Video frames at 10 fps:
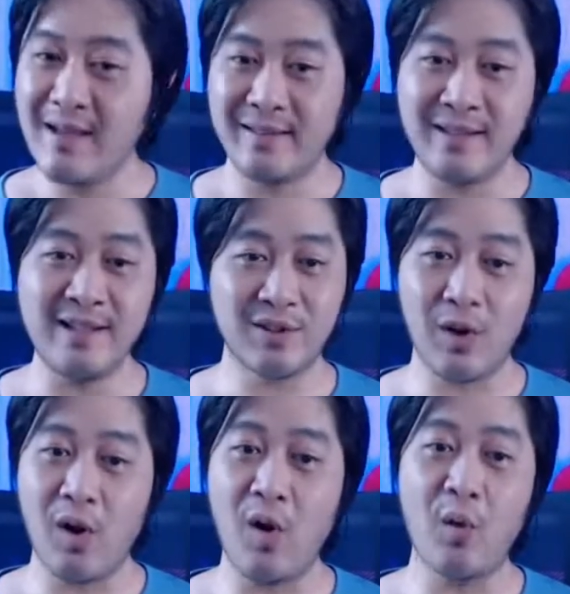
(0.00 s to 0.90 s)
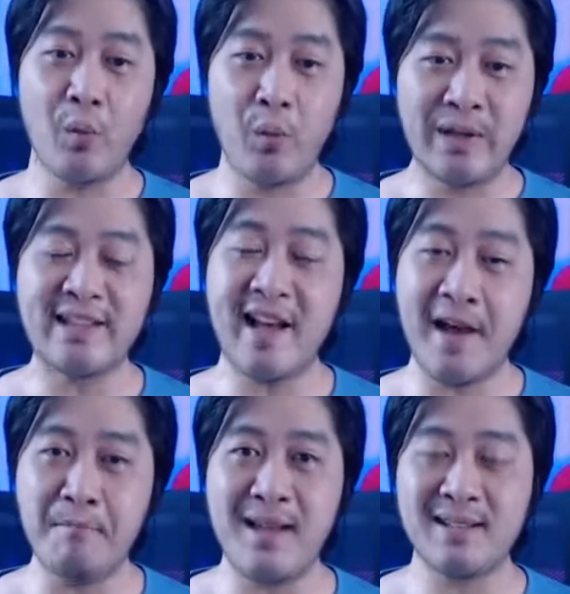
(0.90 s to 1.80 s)
These are all really
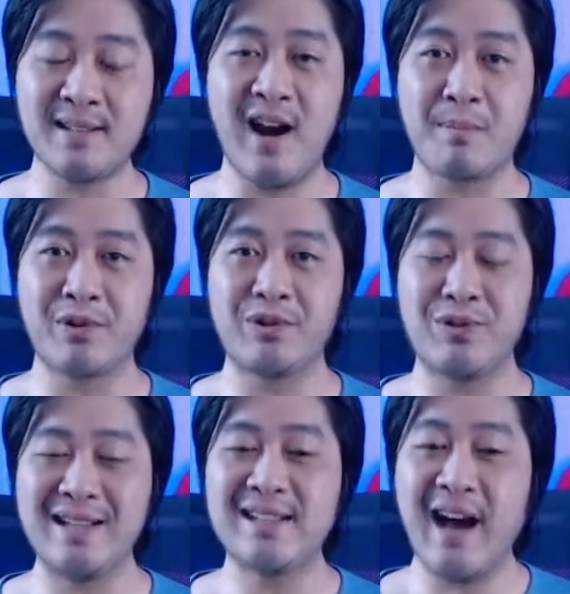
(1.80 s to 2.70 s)
amazing opportunities,